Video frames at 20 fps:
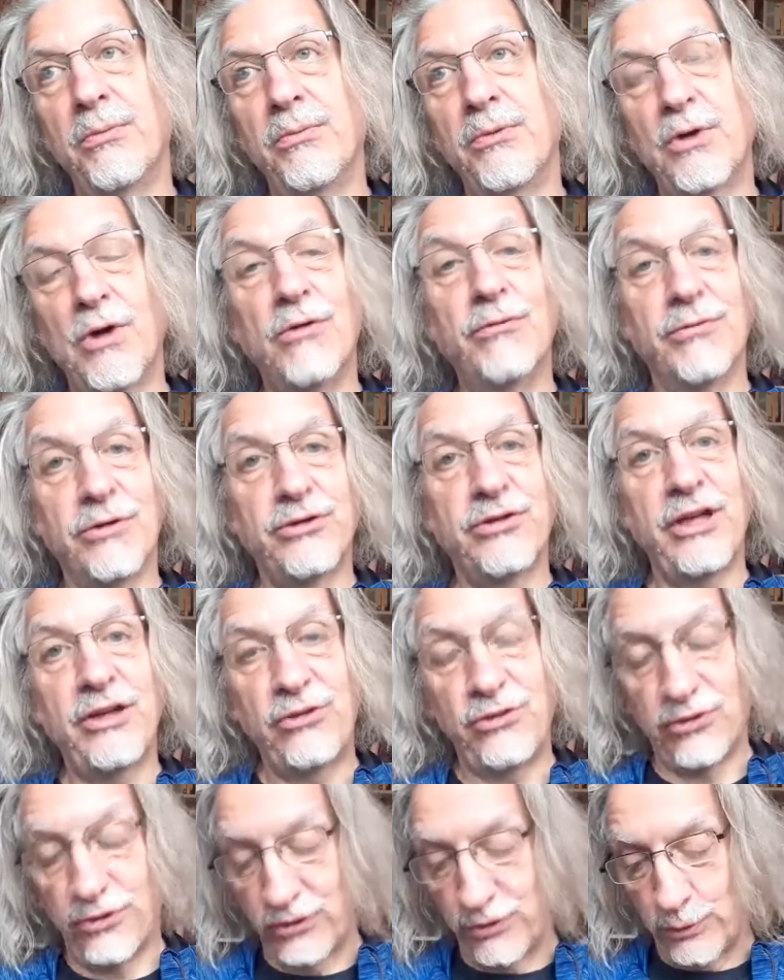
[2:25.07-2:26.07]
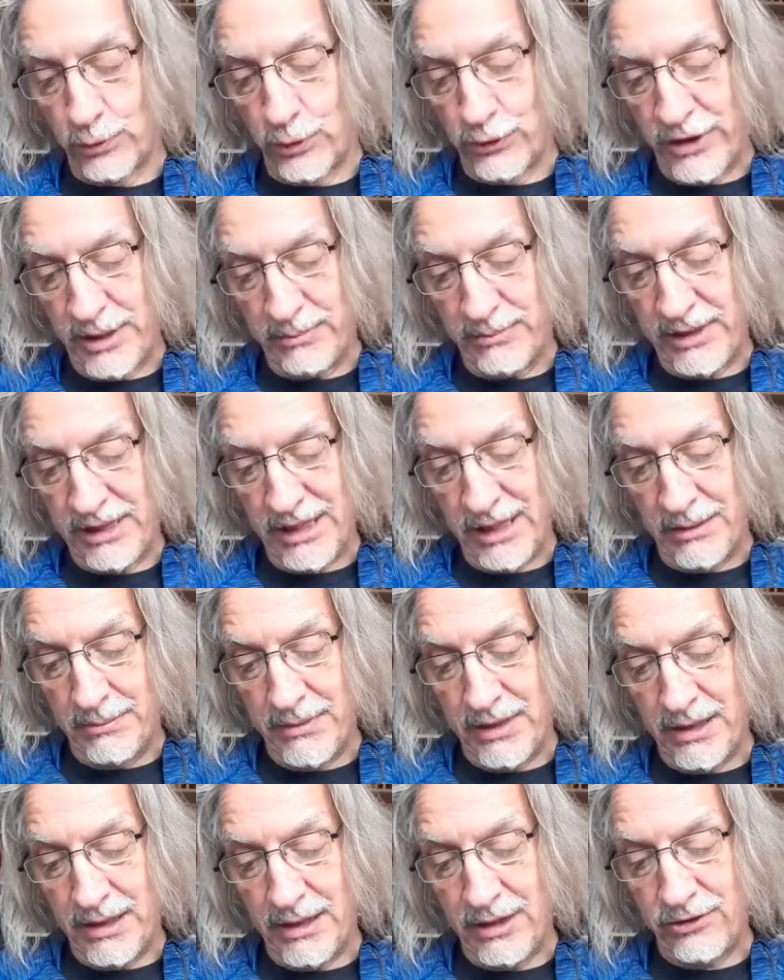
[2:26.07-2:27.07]
conversations will then
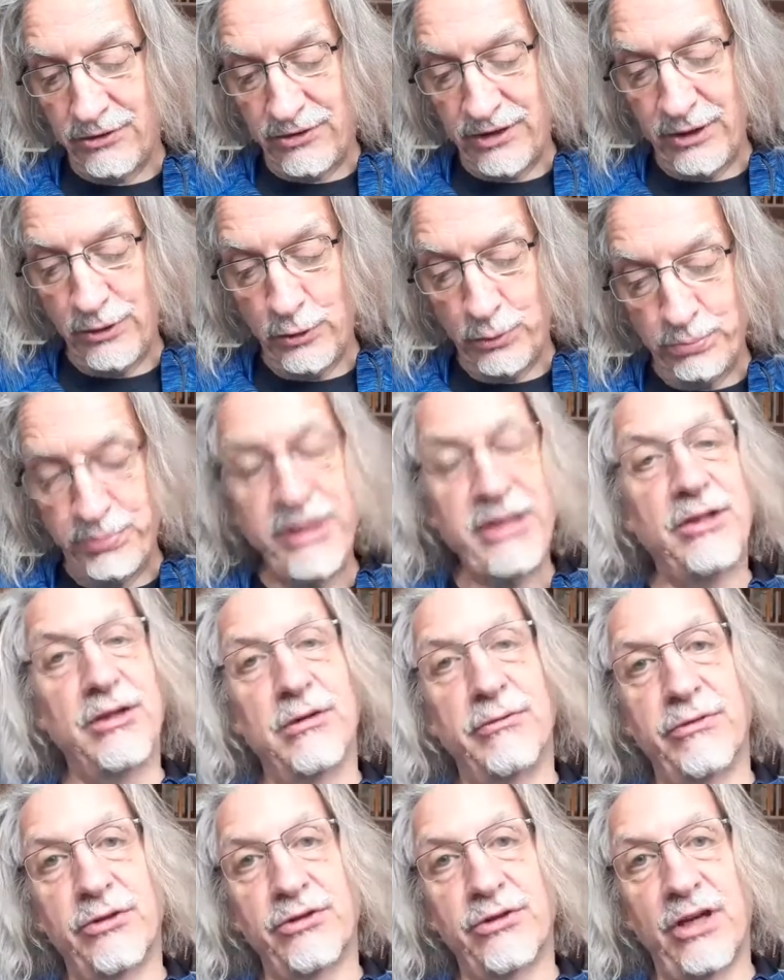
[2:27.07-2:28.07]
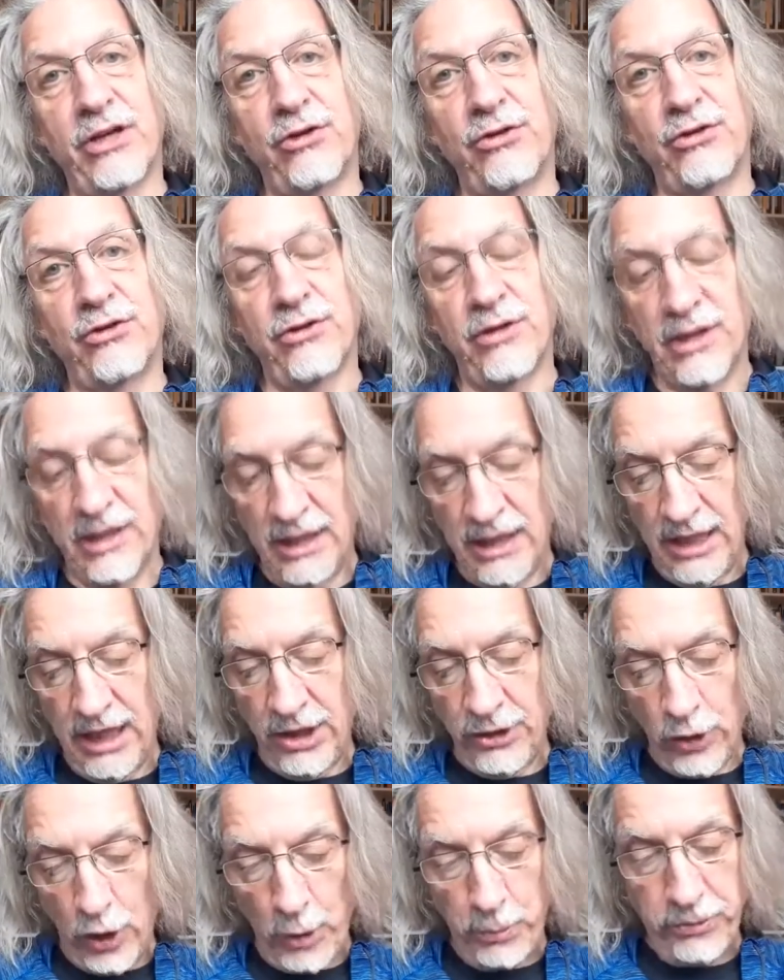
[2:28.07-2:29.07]
become a single big conversation,
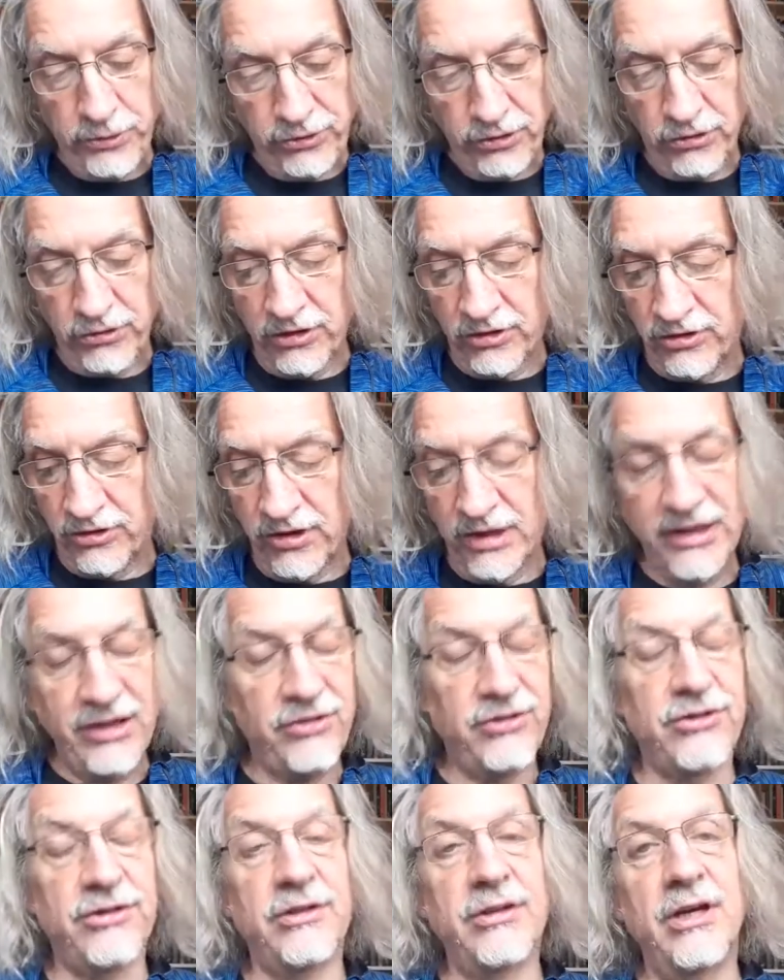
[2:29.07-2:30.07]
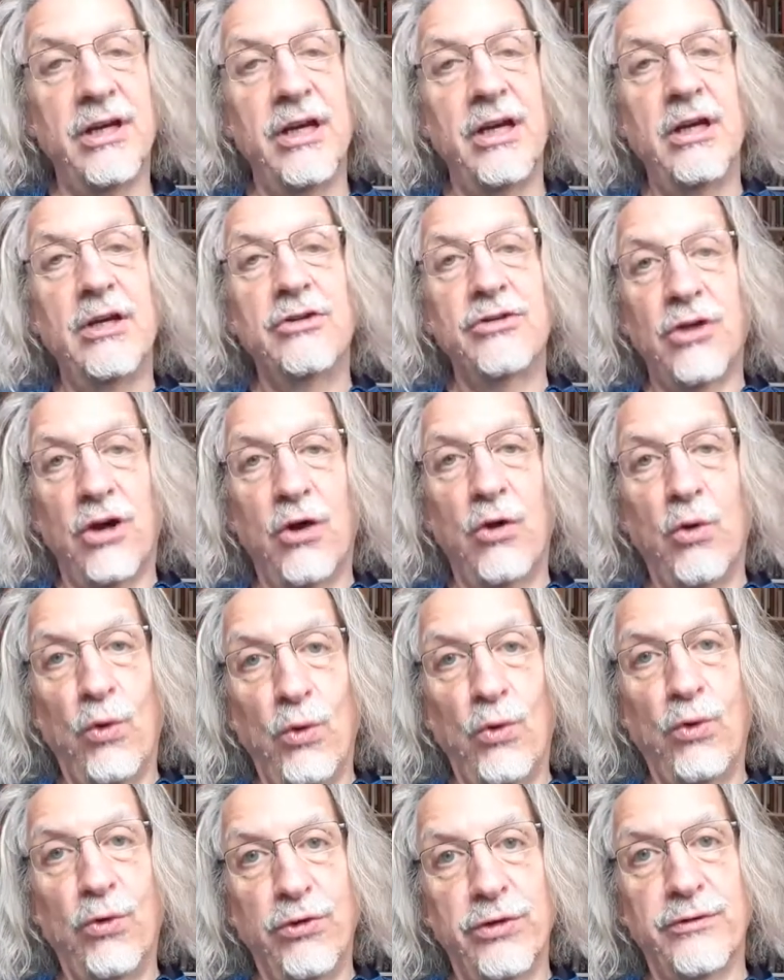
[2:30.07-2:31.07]
an opportunity to listen to
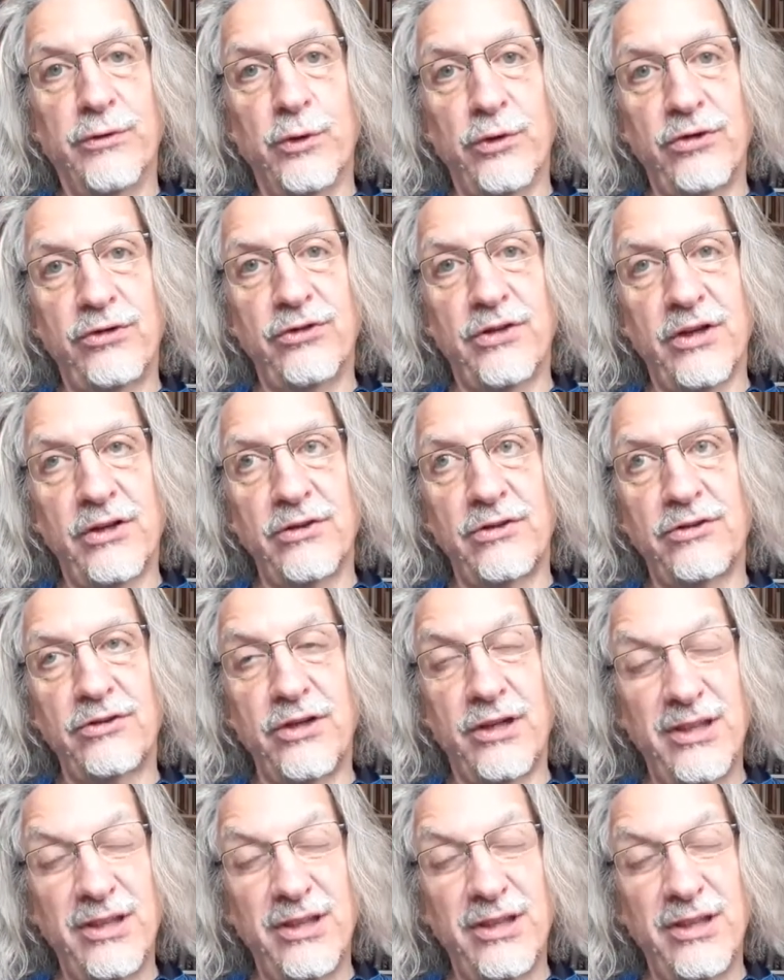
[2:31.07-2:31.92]
all the voices,